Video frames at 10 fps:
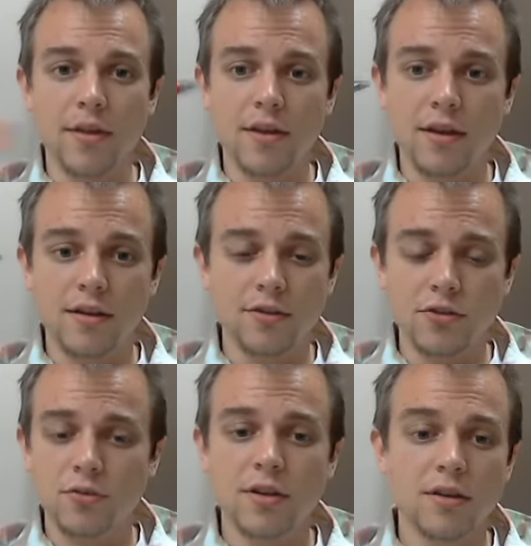then
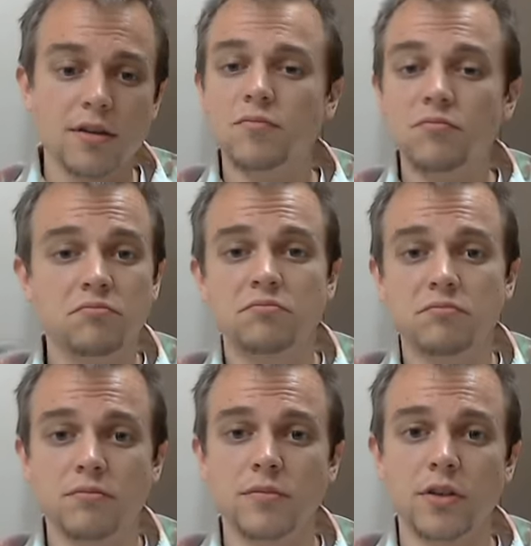you can,
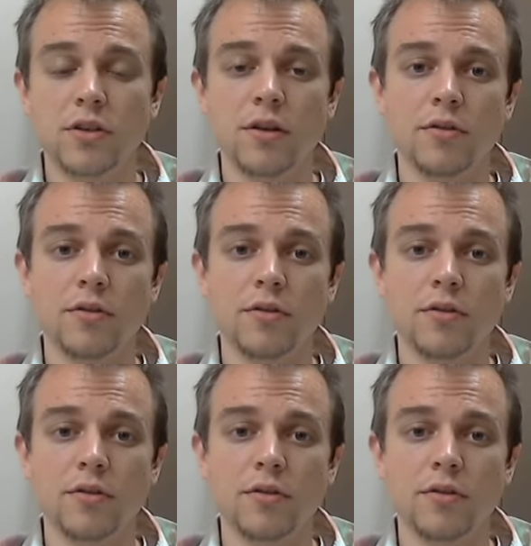you know,